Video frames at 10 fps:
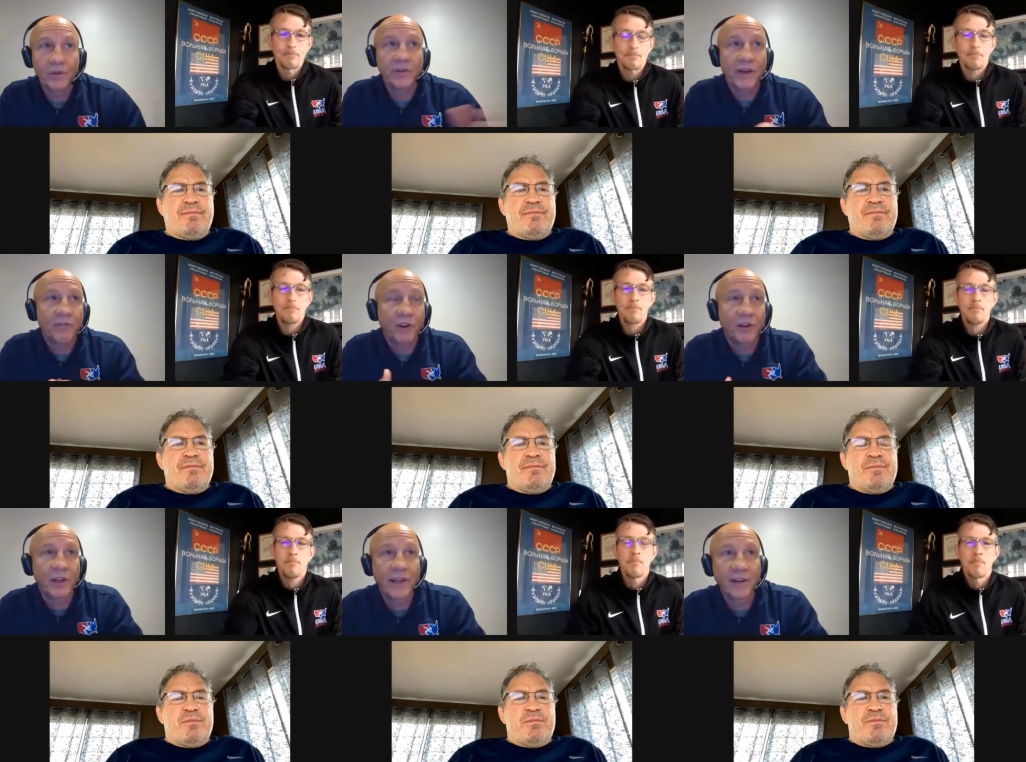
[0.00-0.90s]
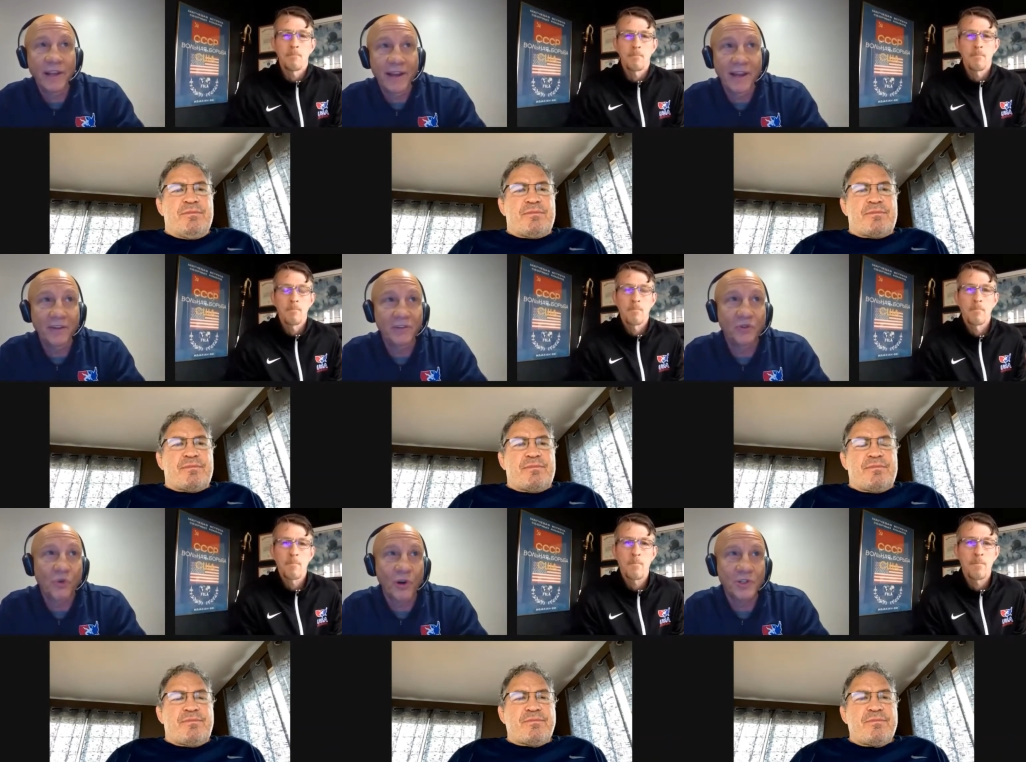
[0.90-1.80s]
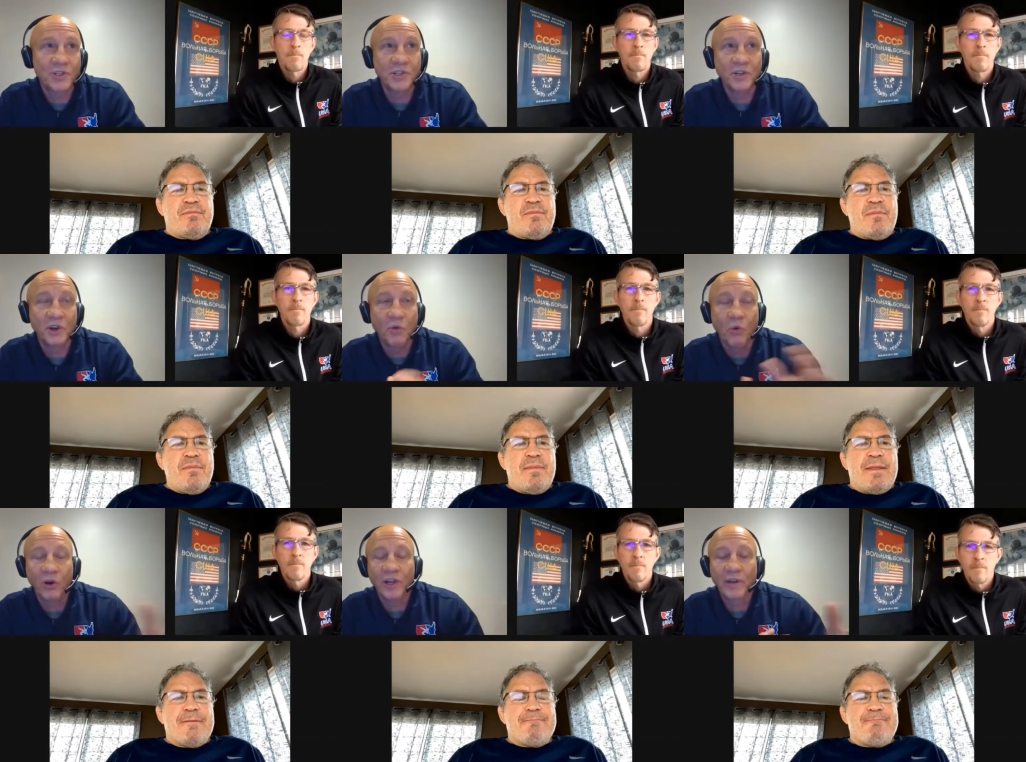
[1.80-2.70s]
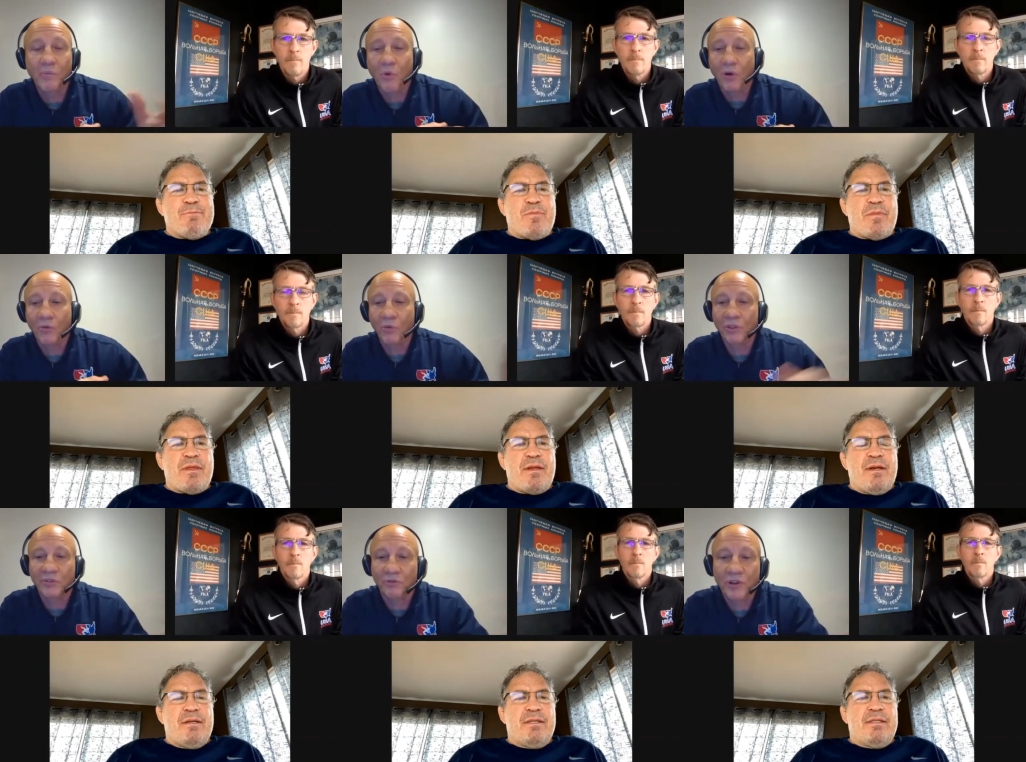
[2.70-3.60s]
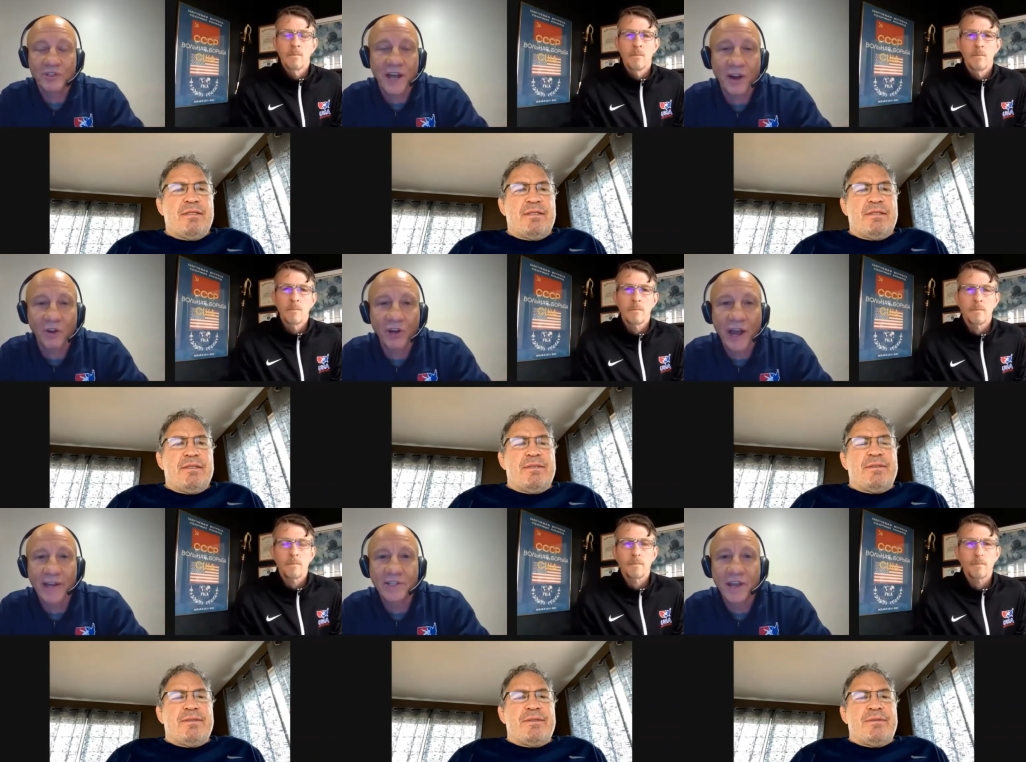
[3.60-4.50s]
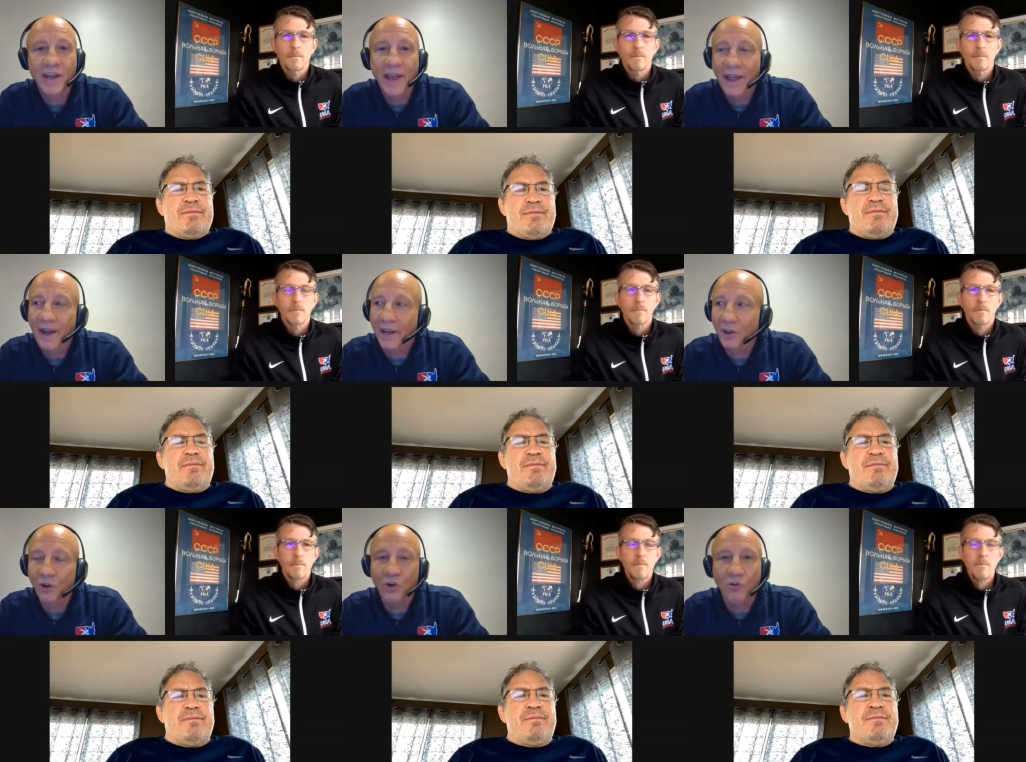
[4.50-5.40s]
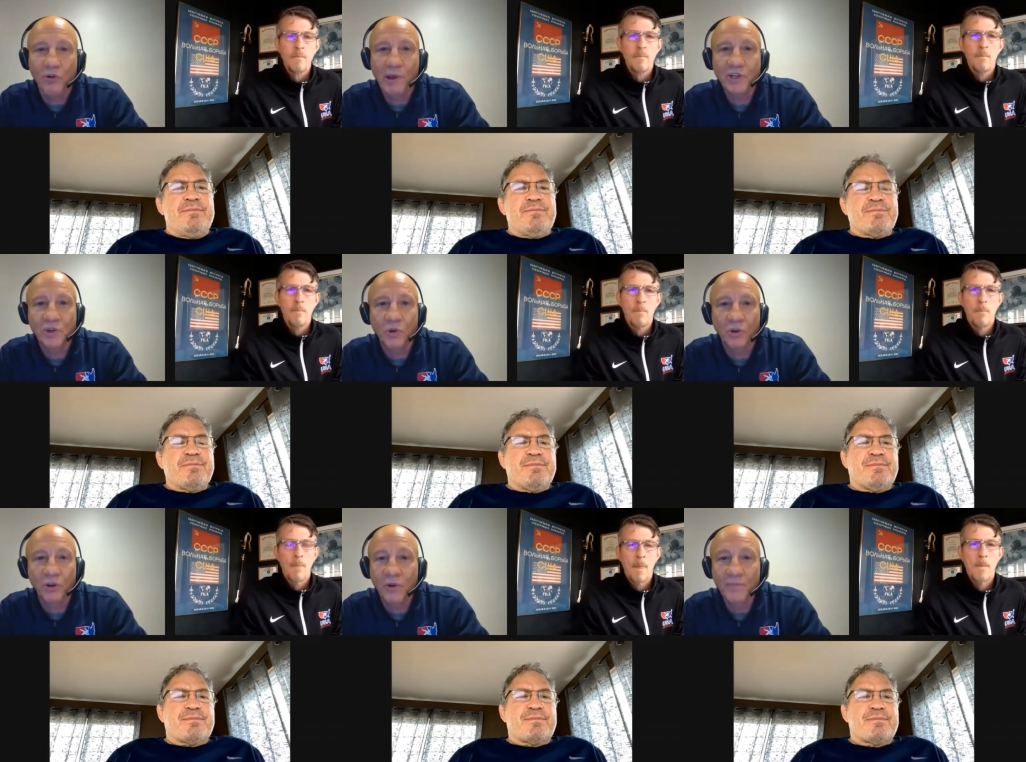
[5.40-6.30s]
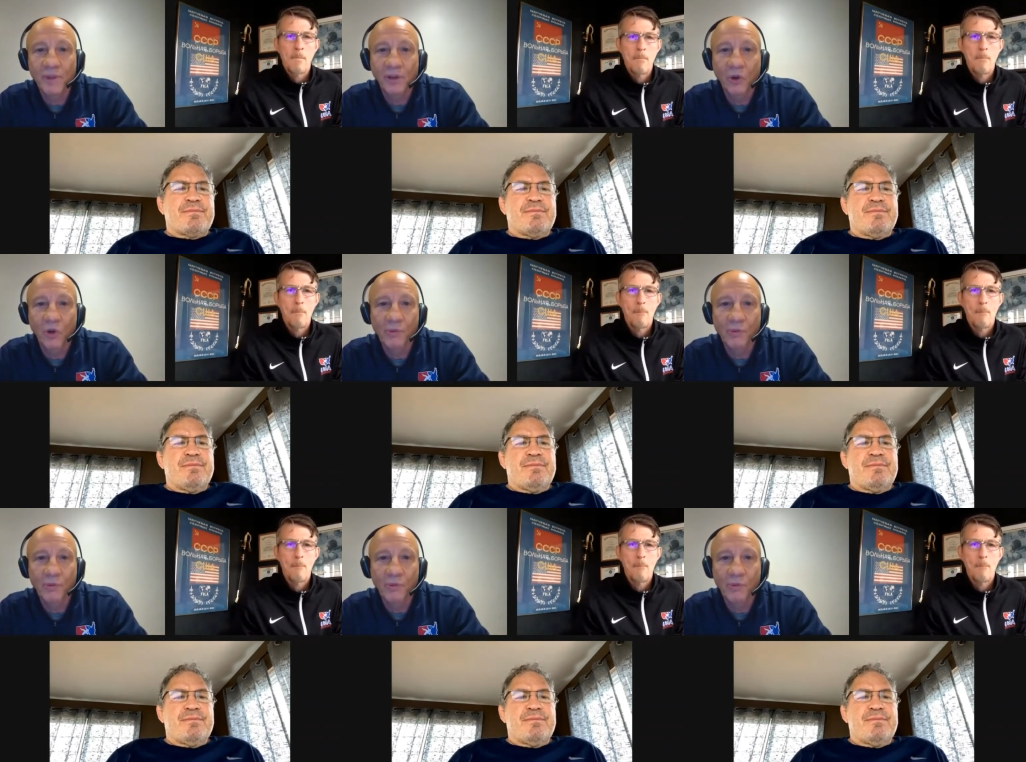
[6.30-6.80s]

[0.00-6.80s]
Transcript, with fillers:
Speaker 1: definitely leaning towards you know working more with the freestyle guys. And I look over my shoulder. Lo and